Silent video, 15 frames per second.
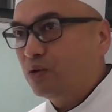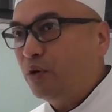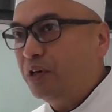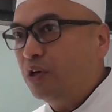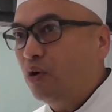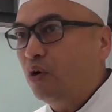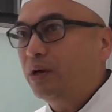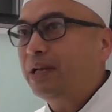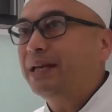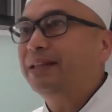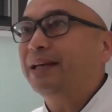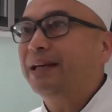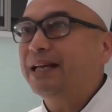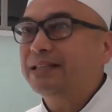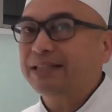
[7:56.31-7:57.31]
going on and
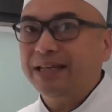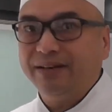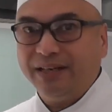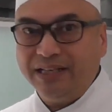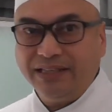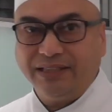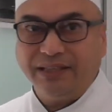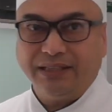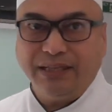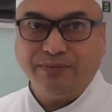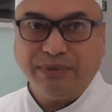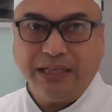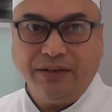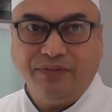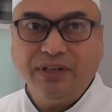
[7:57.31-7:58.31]
the guests can register
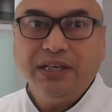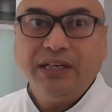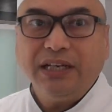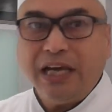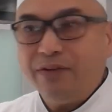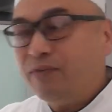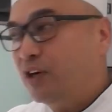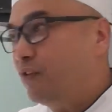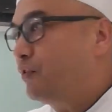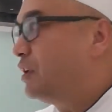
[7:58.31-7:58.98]
themselves, and one of